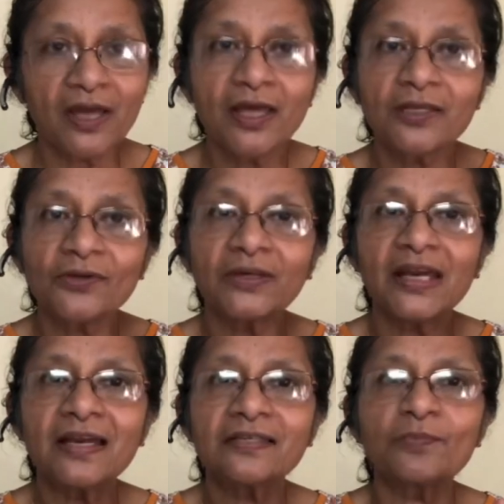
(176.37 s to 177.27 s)
So
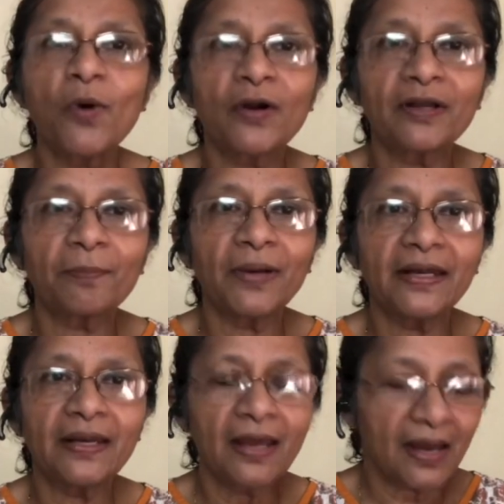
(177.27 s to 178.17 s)
take a smaller plate,
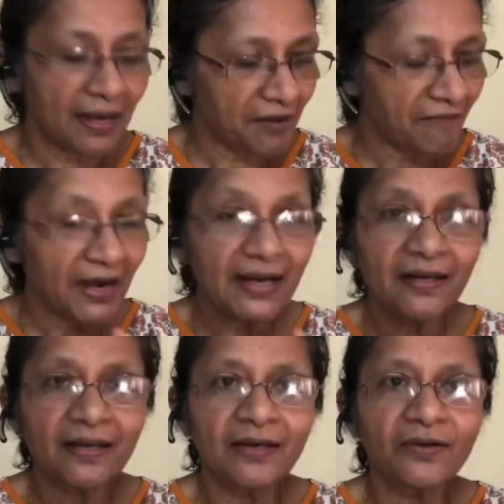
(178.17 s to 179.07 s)
divide it
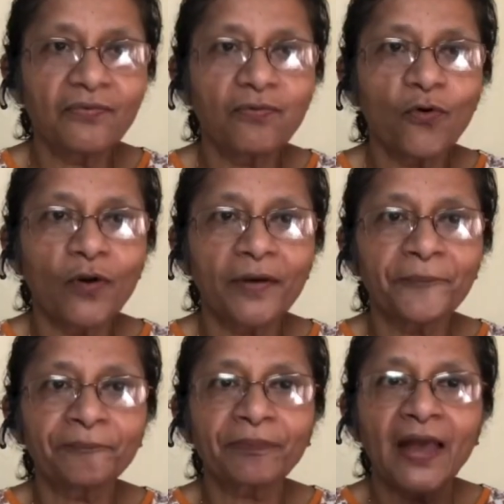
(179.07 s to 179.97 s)
into four,
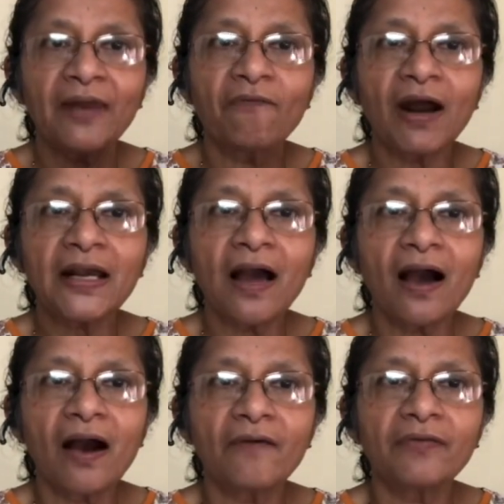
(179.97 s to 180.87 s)
and one
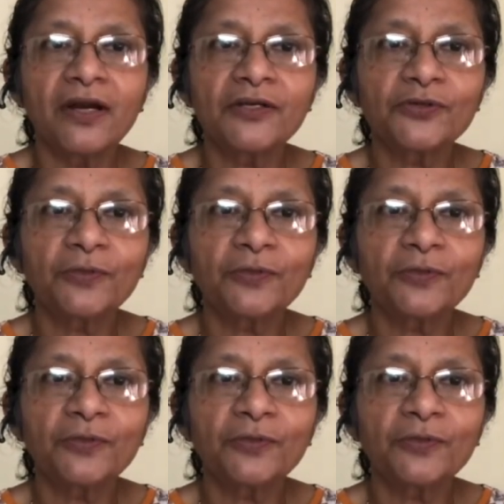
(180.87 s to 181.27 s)
half should